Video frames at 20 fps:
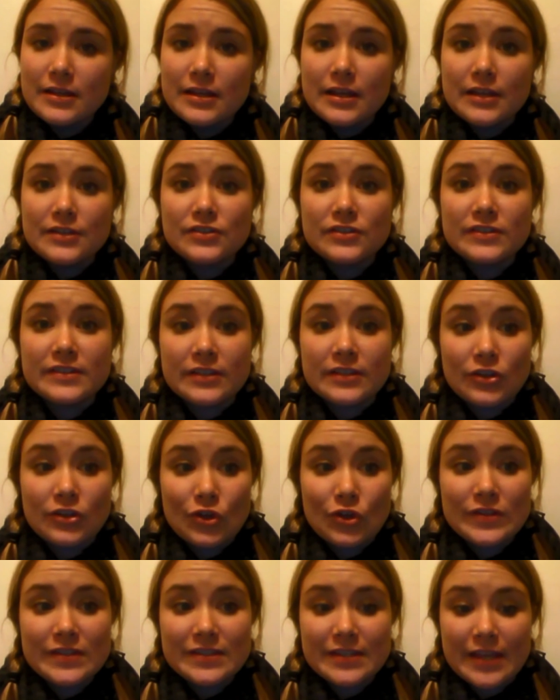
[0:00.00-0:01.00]
is a
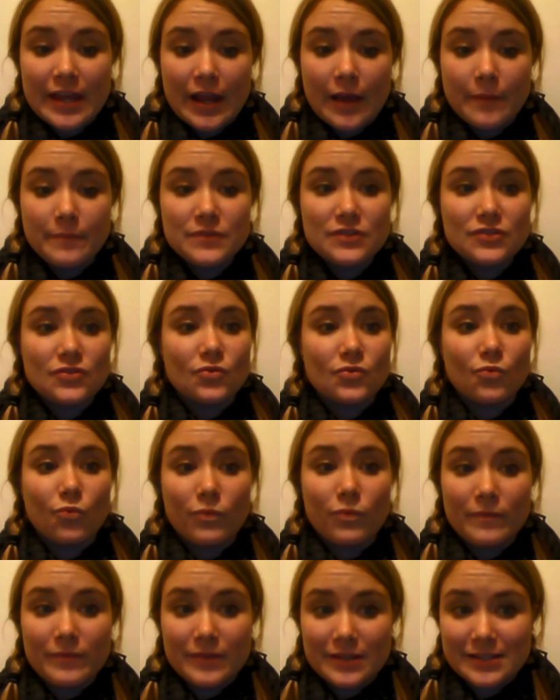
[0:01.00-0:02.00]
good setup to
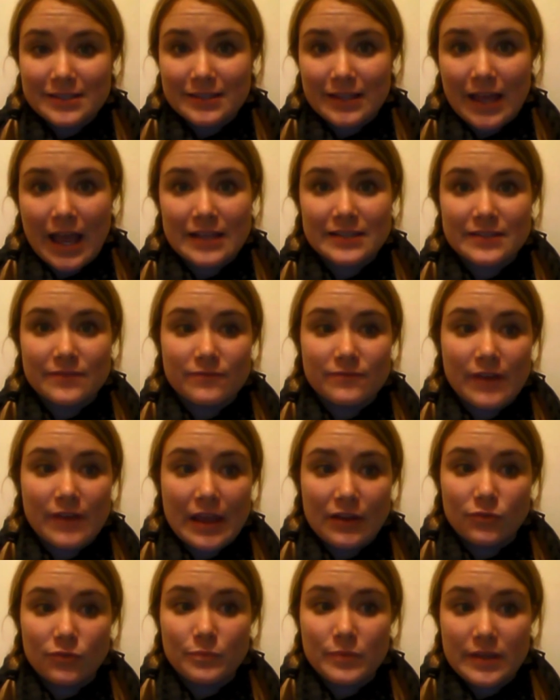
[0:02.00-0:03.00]
this last and
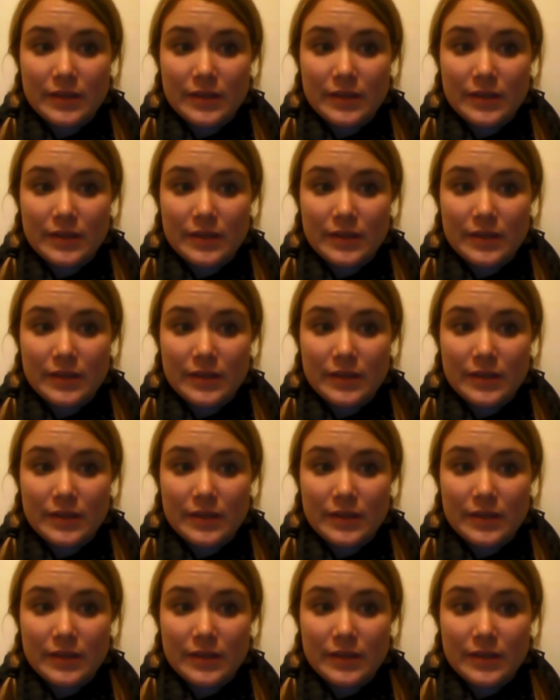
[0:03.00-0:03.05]
final